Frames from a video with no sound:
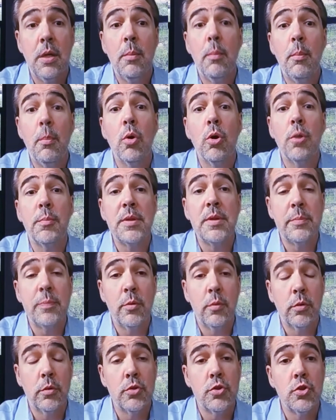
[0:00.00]
More people
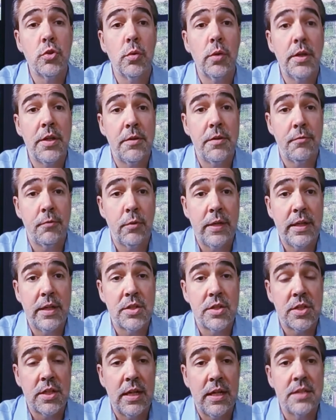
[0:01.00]
will join the
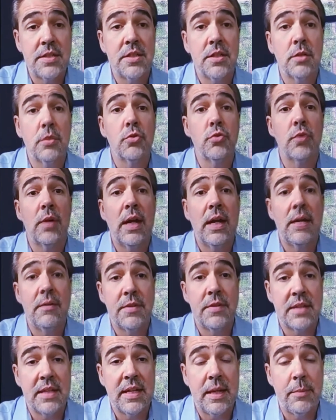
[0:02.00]
franchise. It'll drive
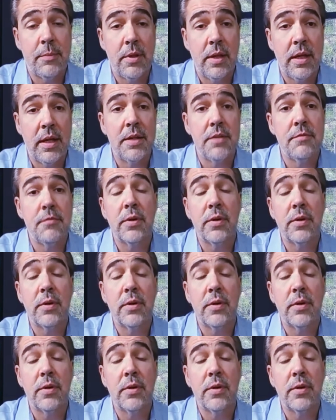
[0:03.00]
the top line.